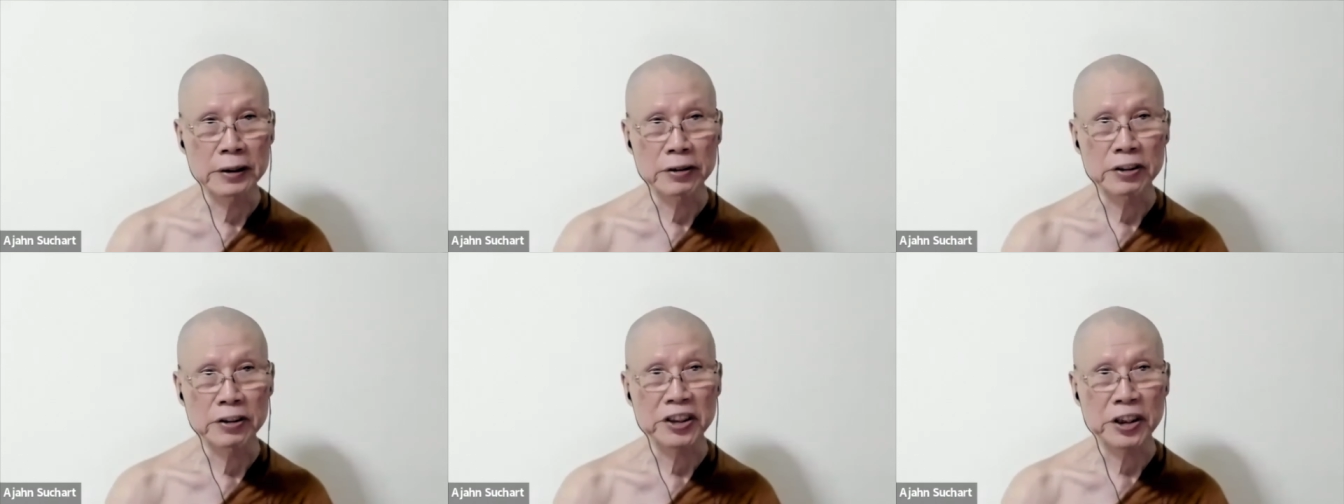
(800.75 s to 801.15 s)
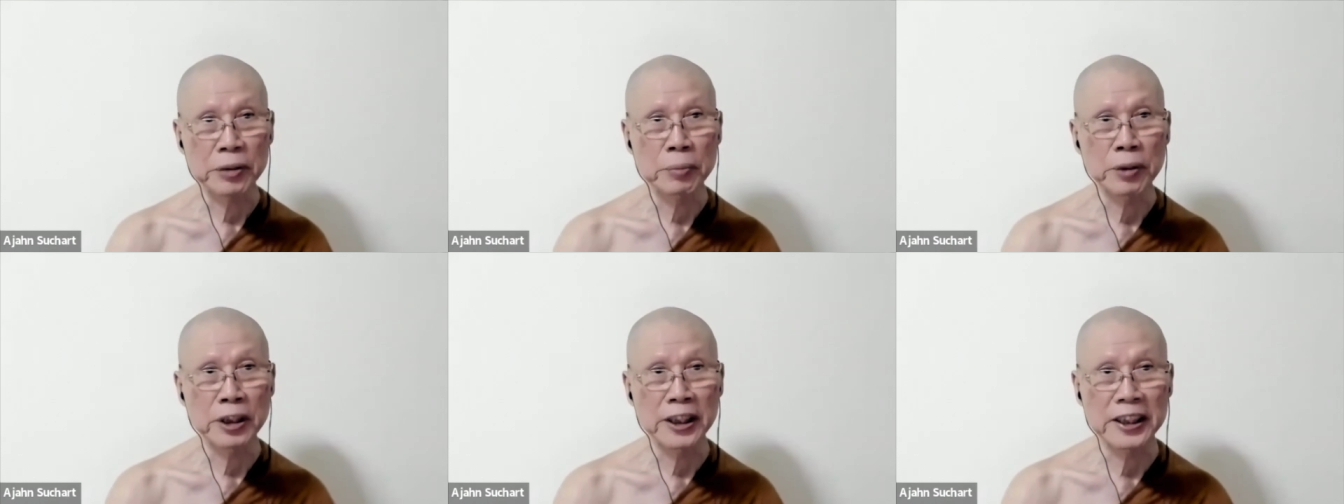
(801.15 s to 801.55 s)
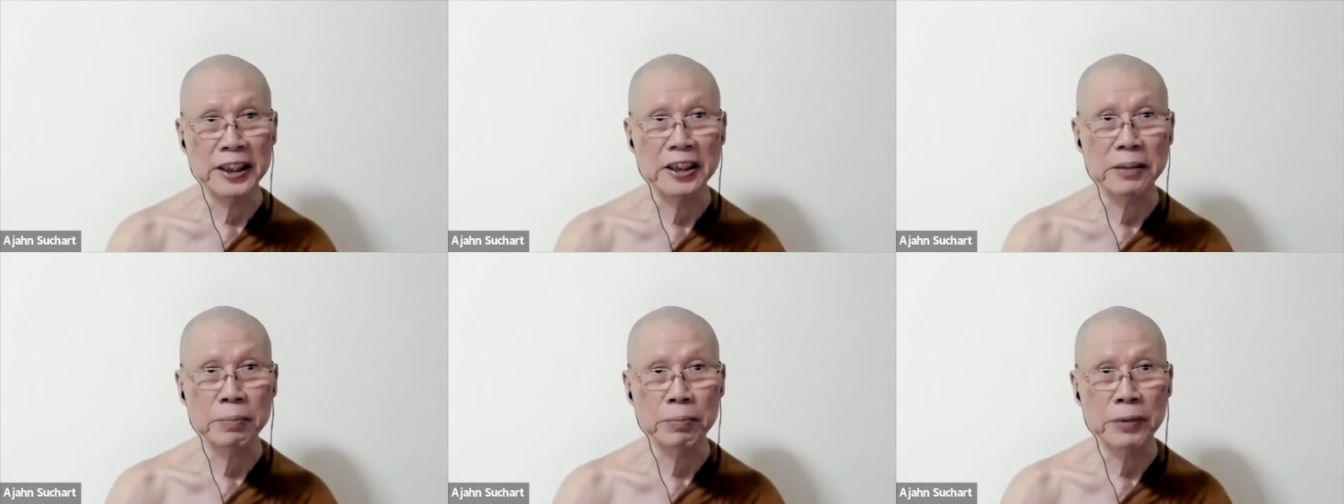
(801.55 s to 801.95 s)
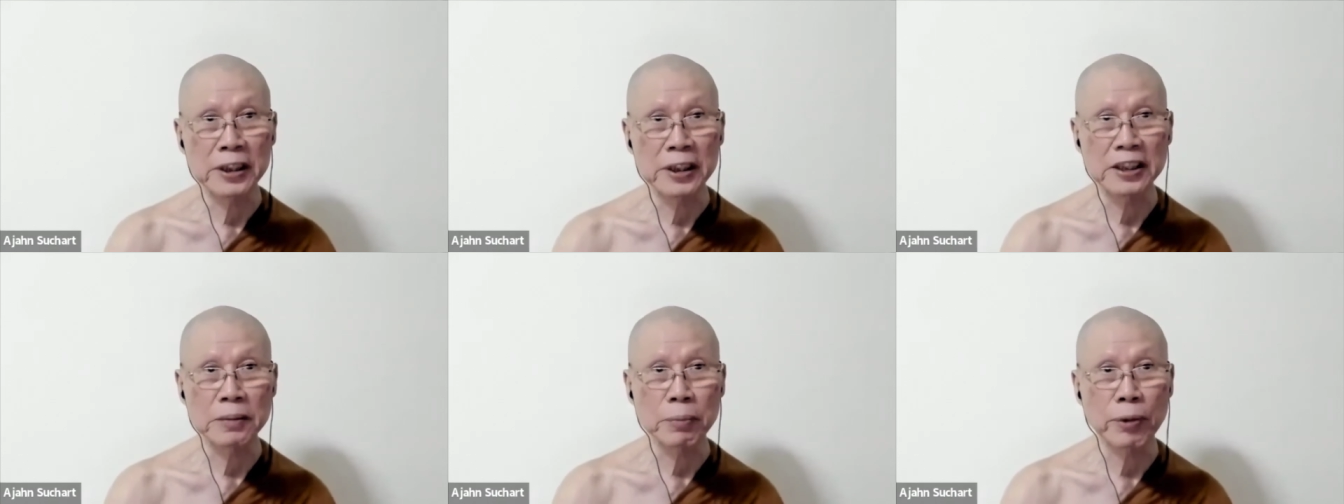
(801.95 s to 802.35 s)
to stimulate his,
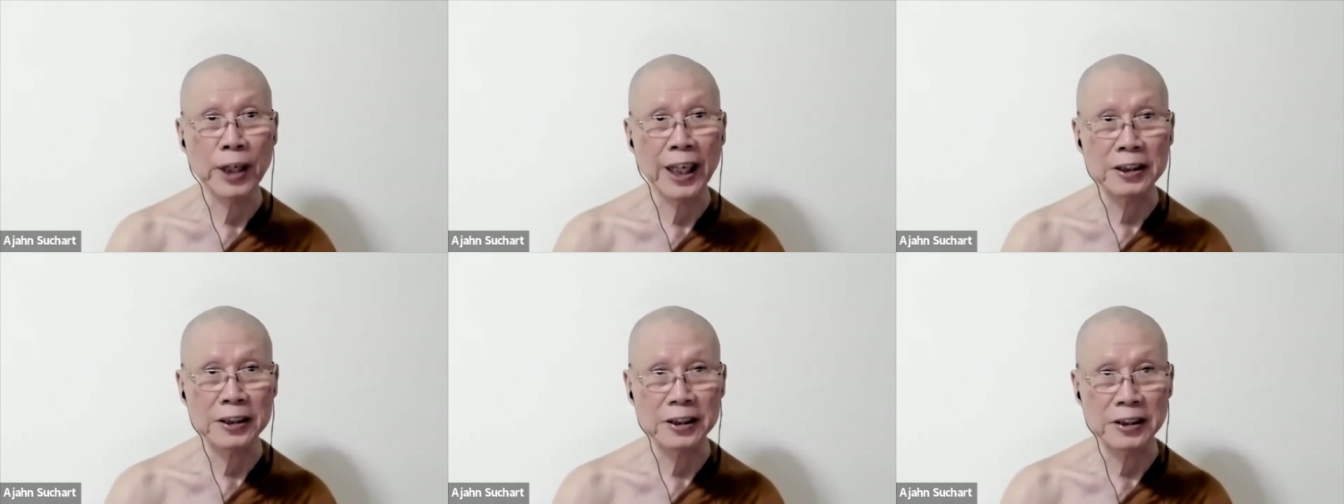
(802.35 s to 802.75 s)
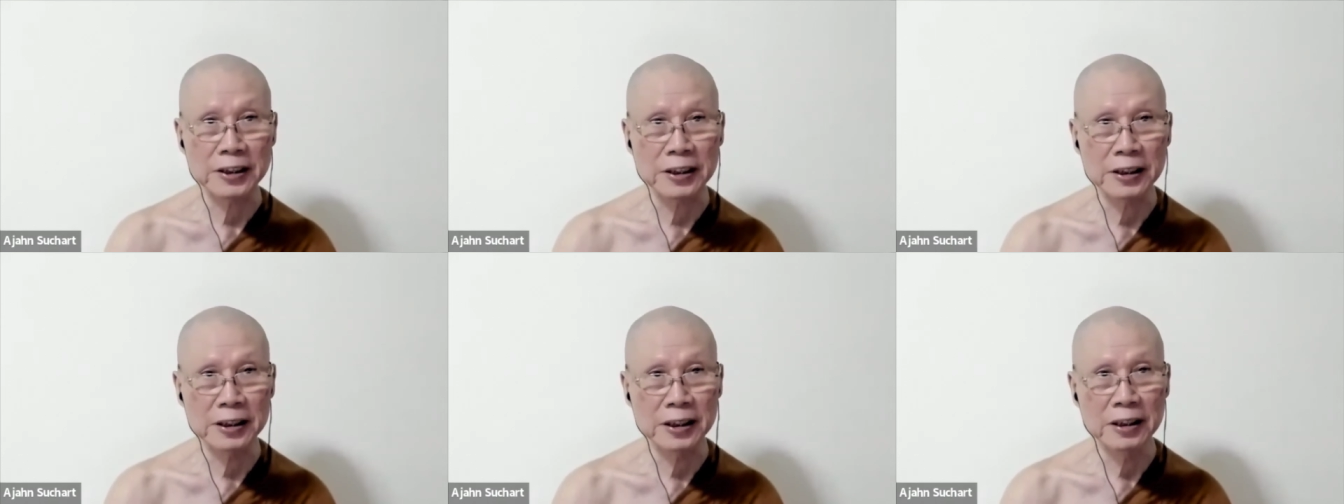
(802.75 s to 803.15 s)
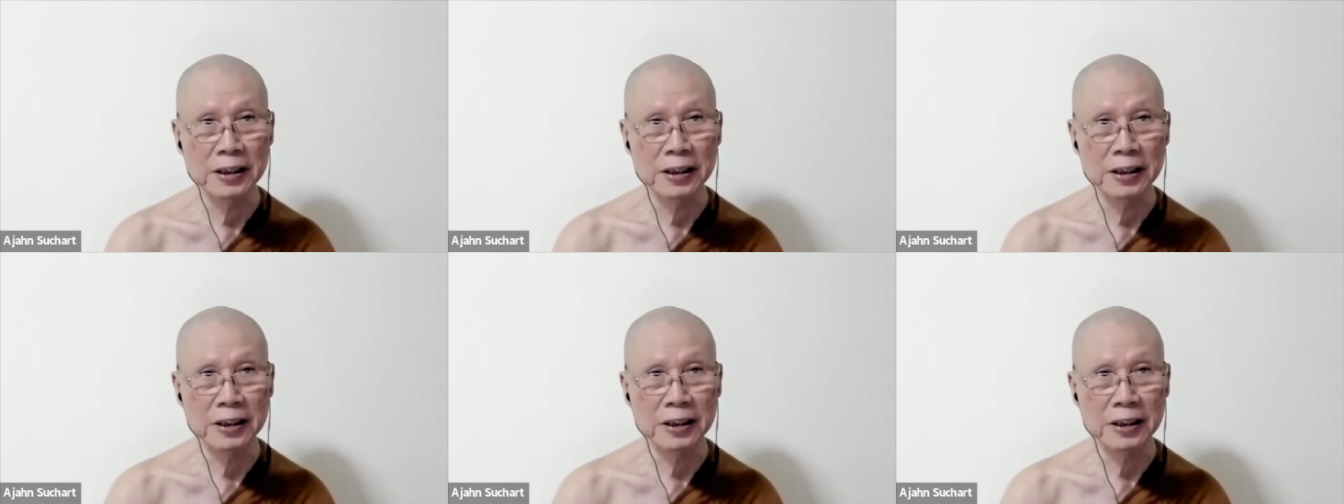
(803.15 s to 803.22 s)
his practice.